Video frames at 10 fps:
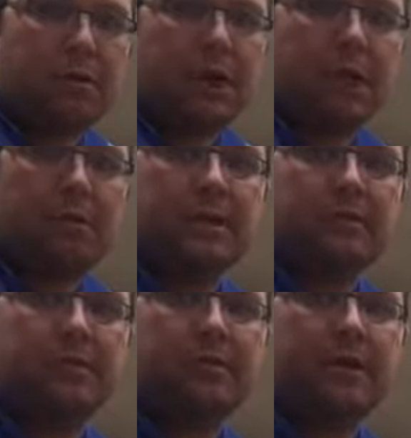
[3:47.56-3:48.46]
up
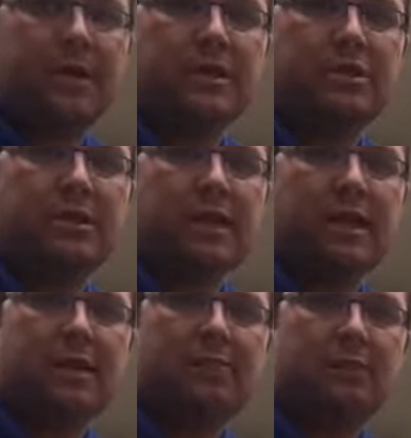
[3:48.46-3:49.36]
into flexion
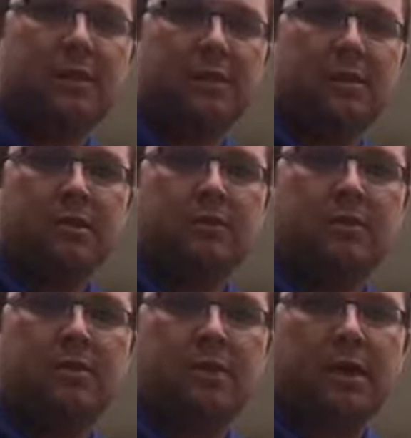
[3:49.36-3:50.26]
here,
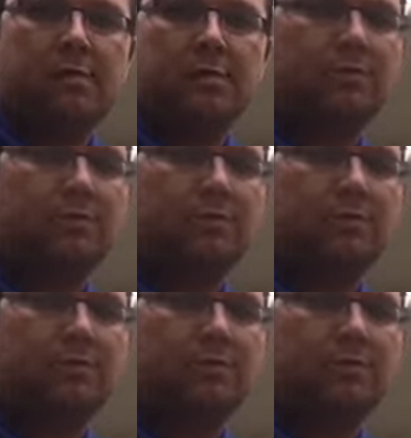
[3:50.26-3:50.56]
so hip is